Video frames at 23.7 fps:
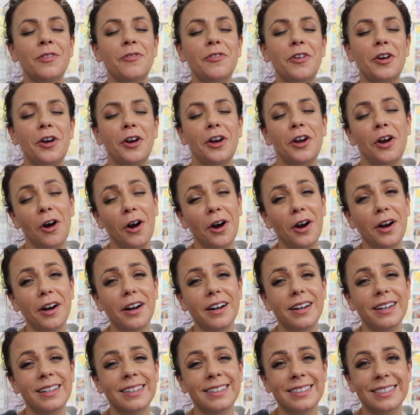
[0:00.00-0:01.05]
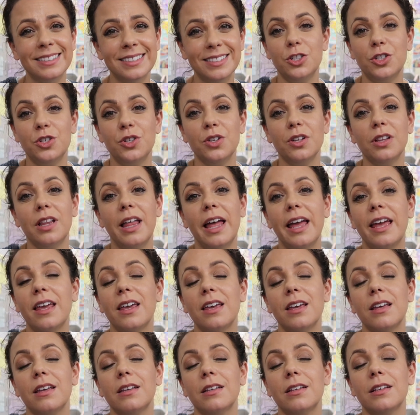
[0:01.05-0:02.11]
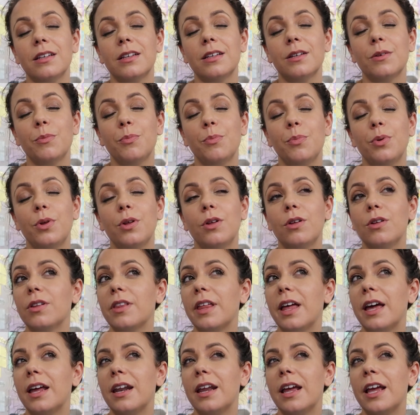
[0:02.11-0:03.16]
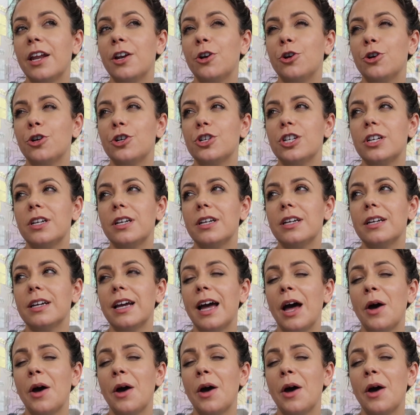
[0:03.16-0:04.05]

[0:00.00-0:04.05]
very hard to like pull that energy